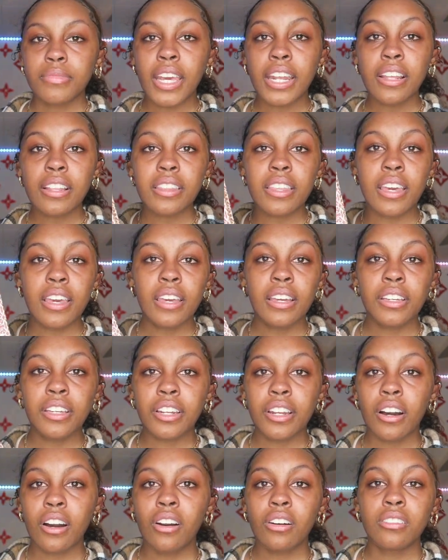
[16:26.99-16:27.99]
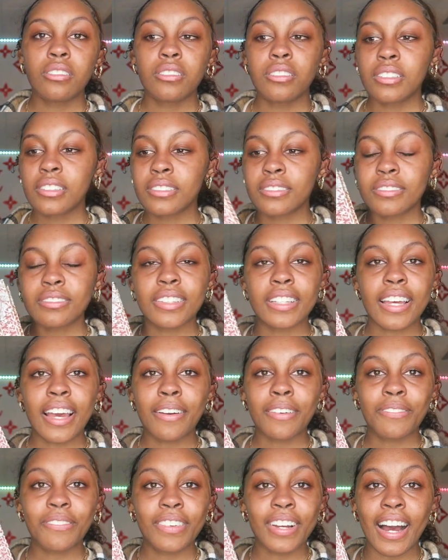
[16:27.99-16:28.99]
anything, you know,
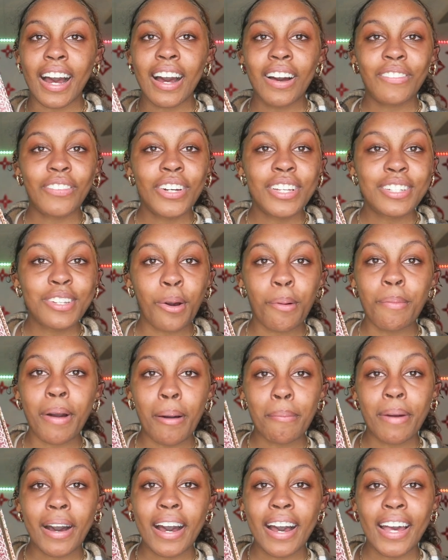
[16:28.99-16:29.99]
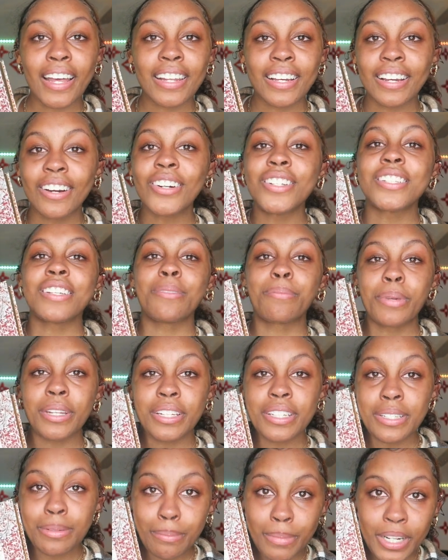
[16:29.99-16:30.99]
that God puts on my mind, it goes up
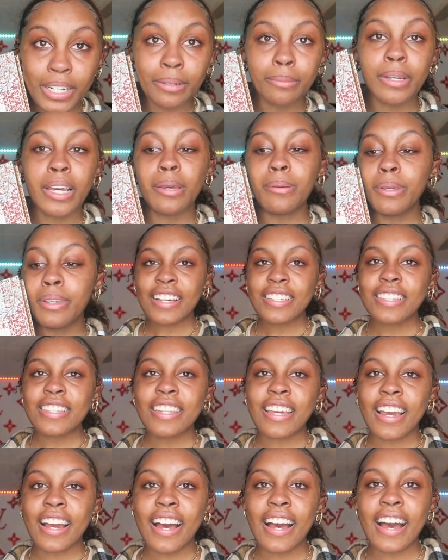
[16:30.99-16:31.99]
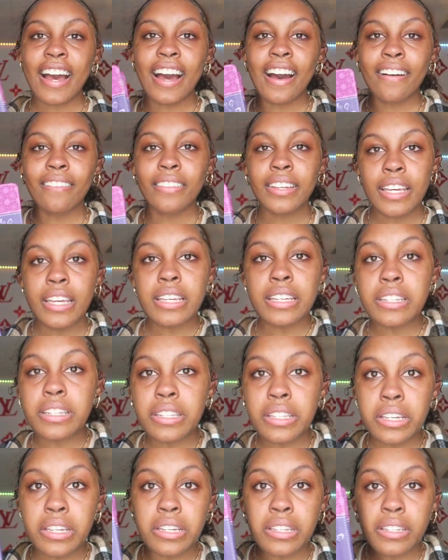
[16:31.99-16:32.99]
in this book, baby. Next thing I have
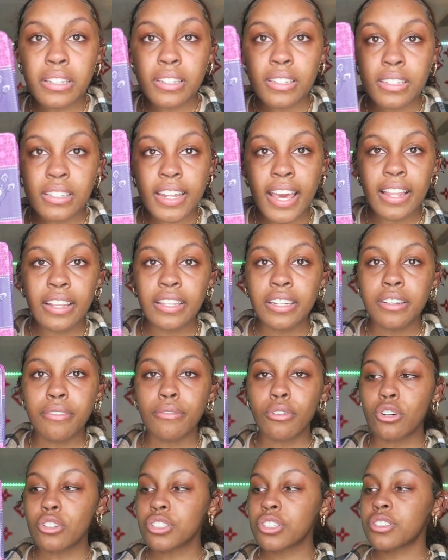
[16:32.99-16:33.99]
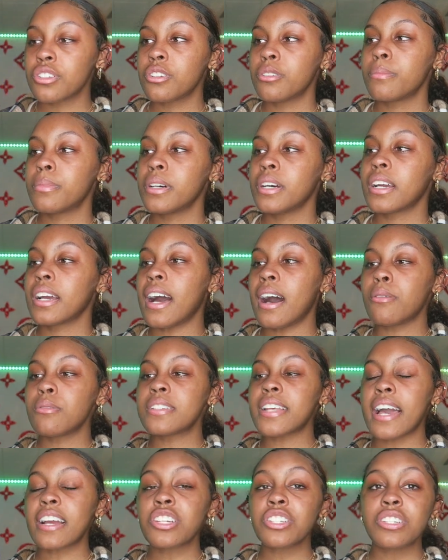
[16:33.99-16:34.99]
is this daily devotional book. I
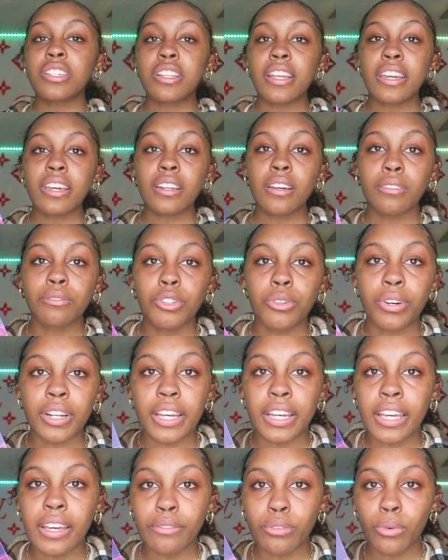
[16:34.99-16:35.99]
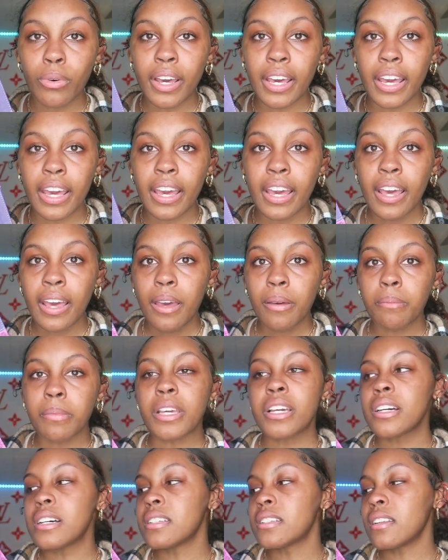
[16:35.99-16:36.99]
was actually thinking of doing a giveaway
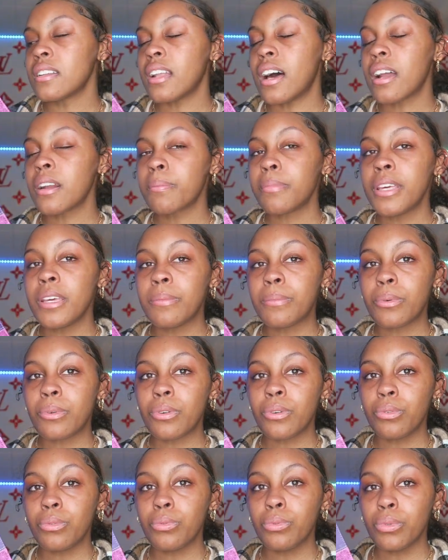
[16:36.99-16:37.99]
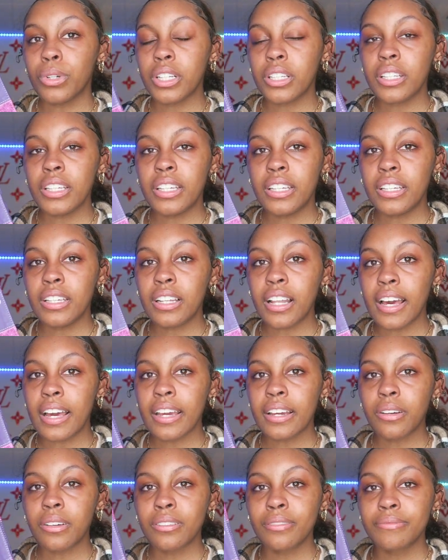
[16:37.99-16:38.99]
because a lot of people really
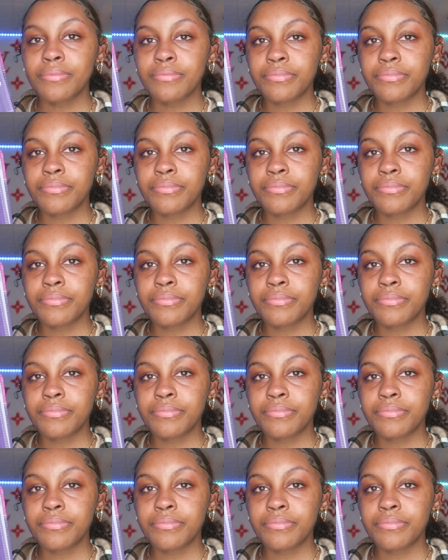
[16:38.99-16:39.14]
like